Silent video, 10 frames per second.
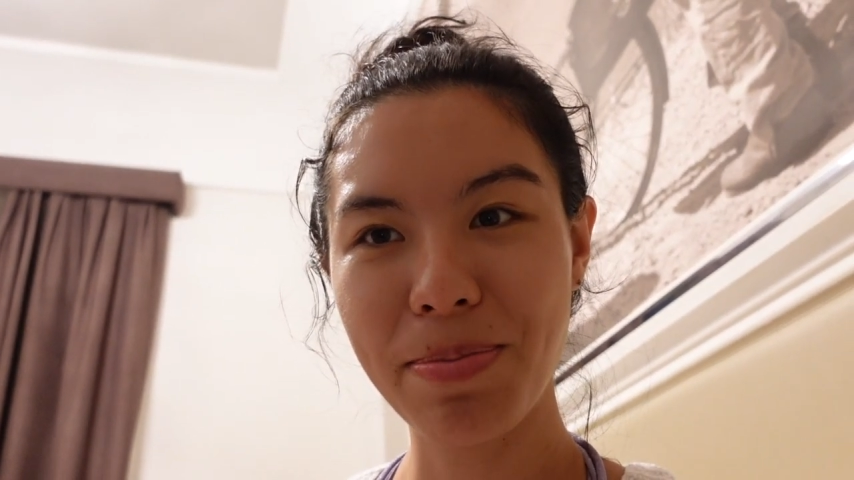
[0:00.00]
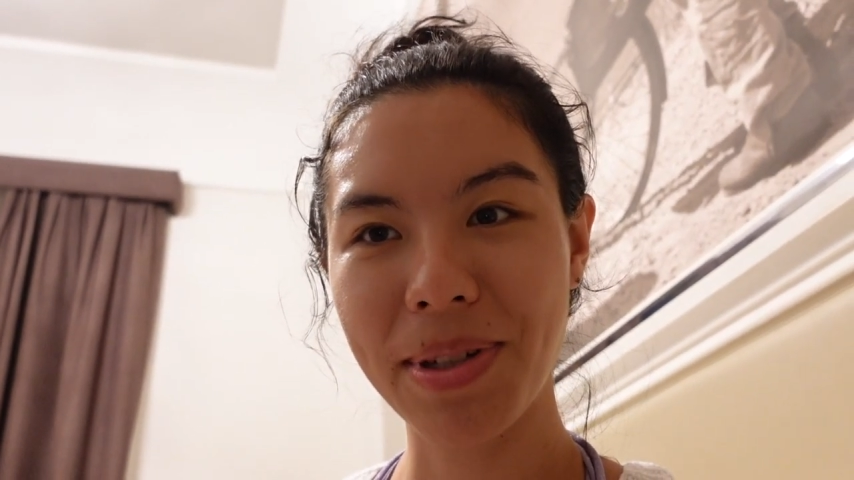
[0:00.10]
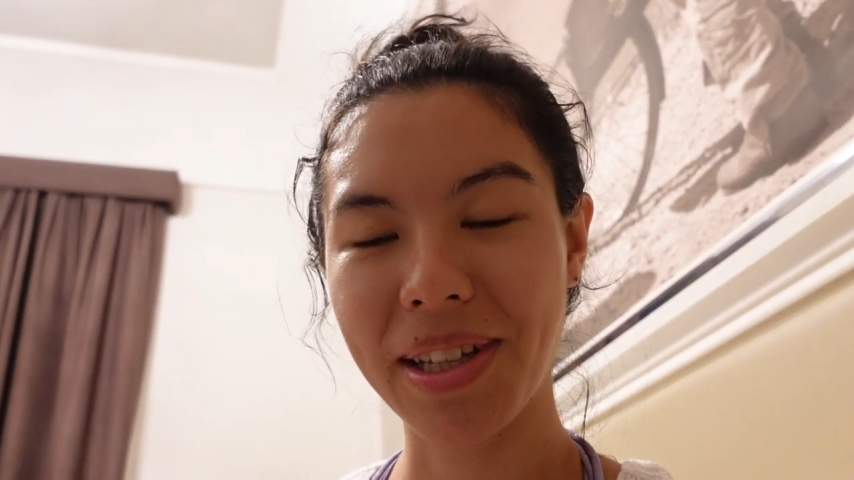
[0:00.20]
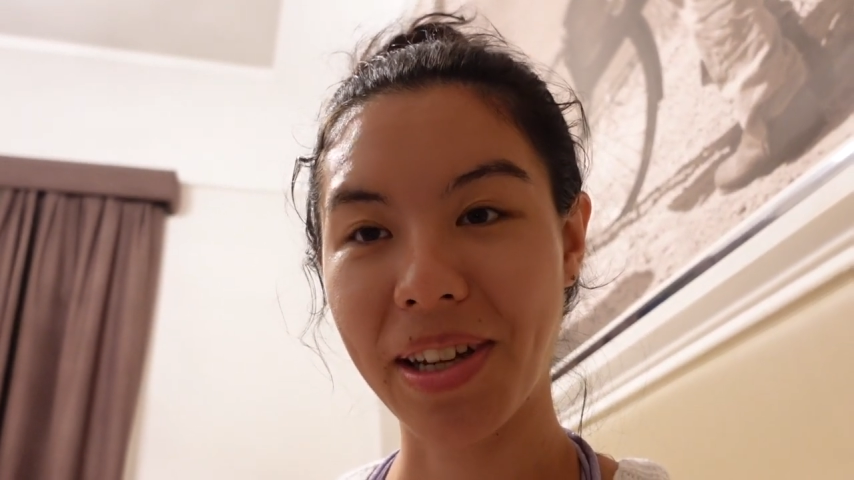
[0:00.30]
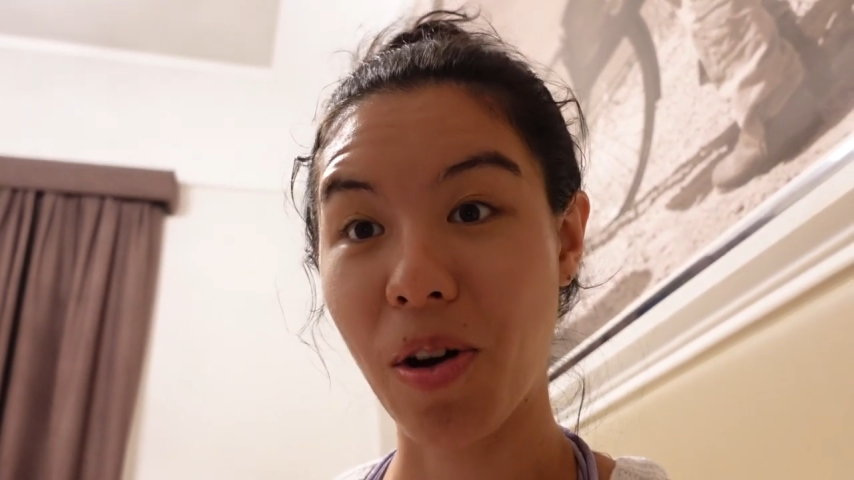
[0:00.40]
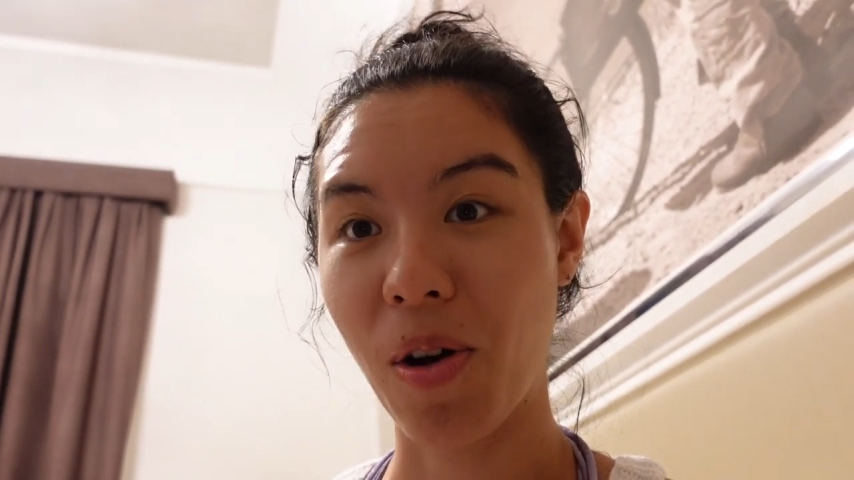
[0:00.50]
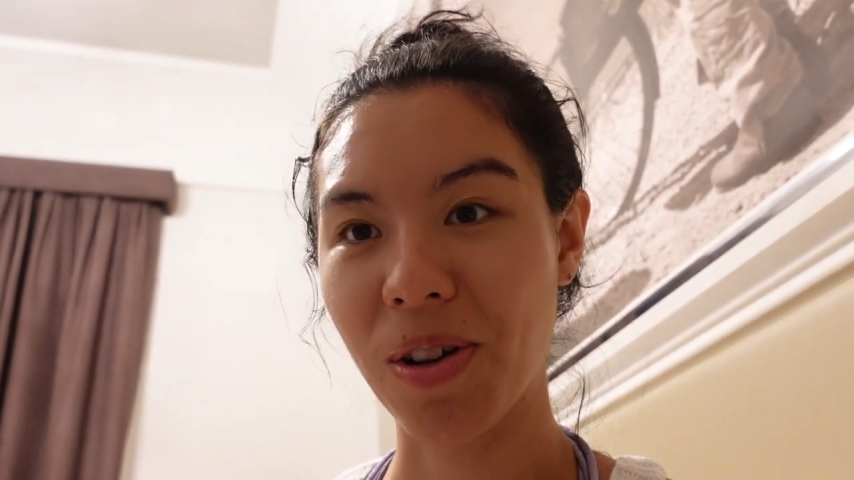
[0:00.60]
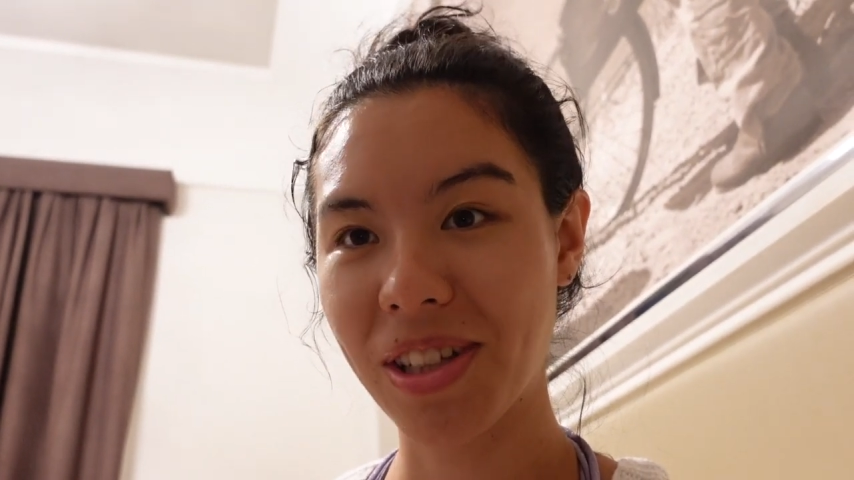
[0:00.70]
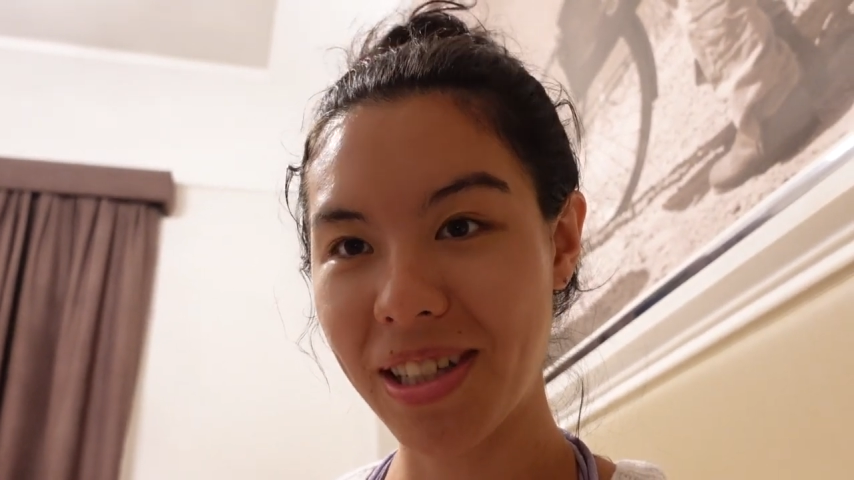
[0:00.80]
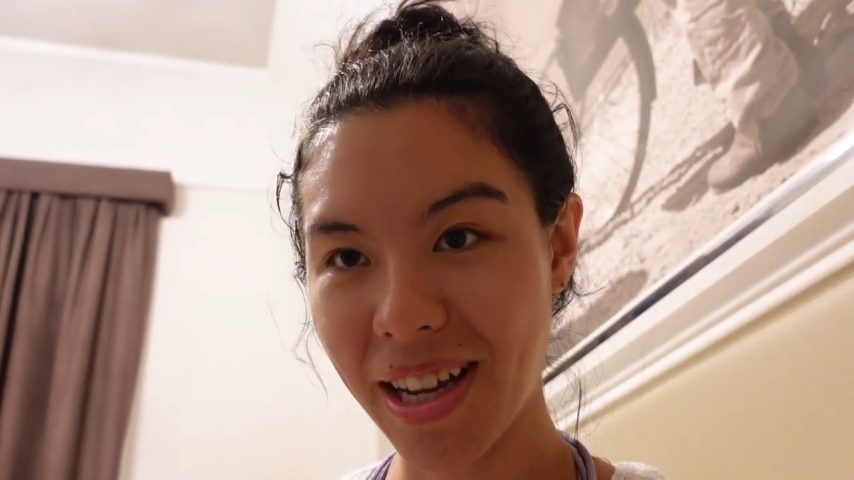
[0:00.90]
but like
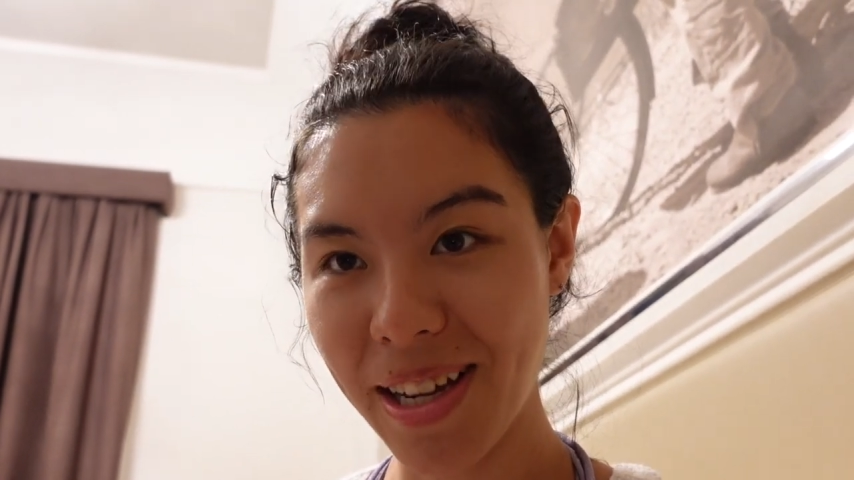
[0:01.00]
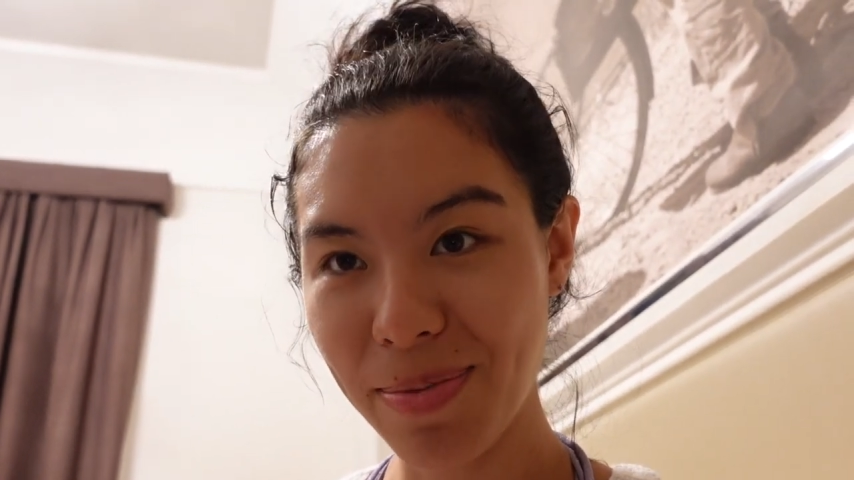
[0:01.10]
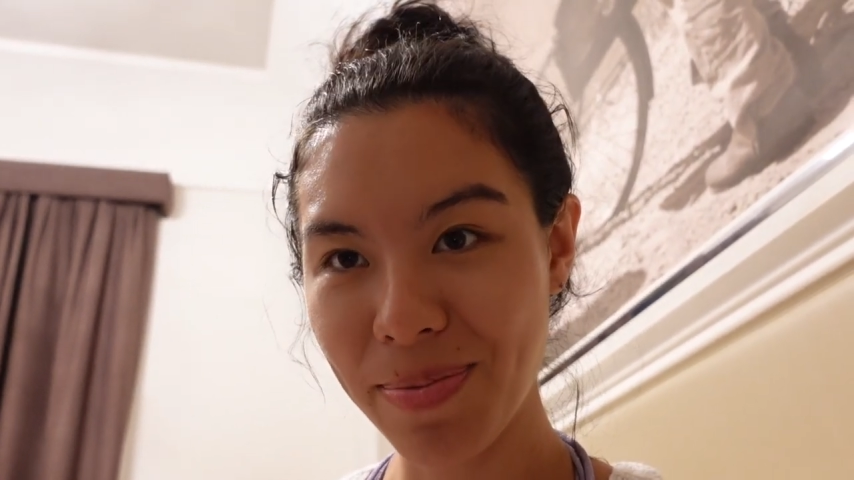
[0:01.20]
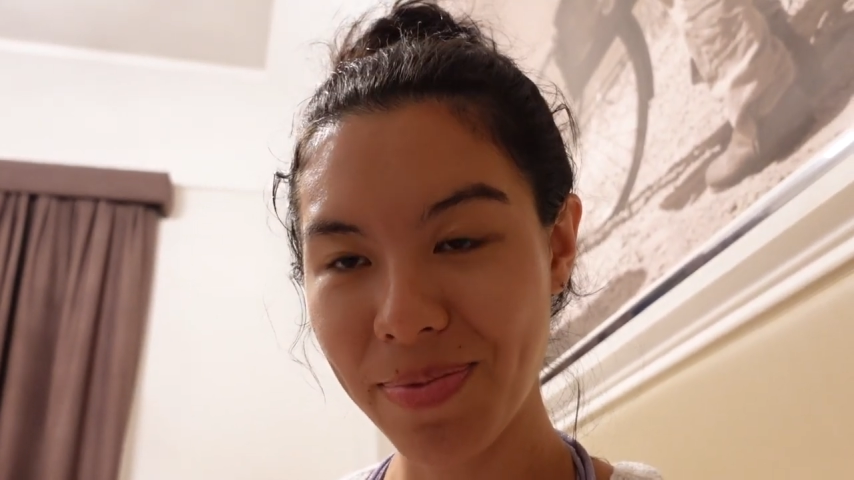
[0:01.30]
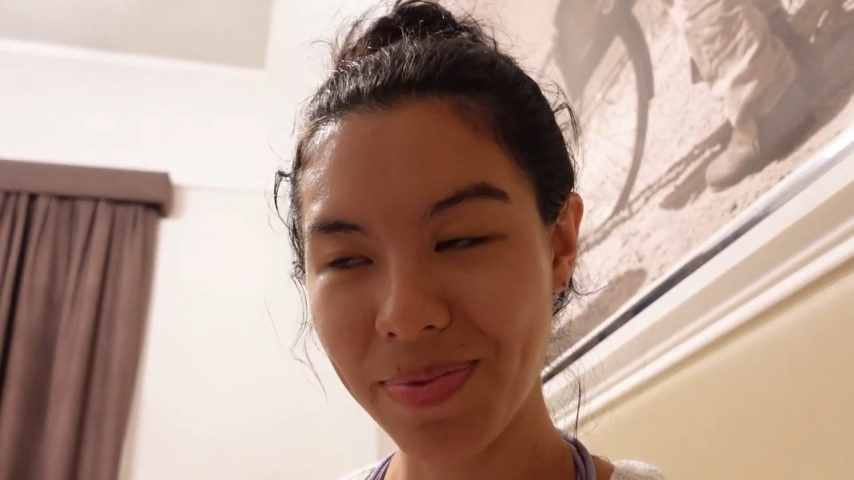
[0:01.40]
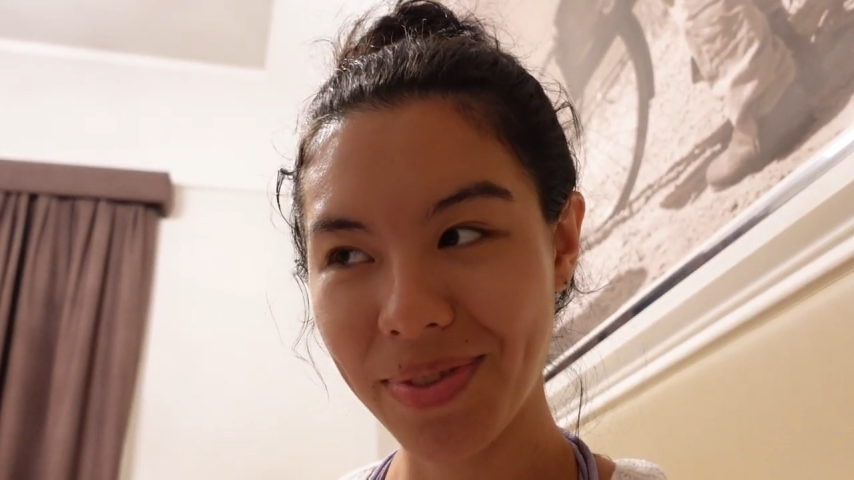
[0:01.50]
all the time.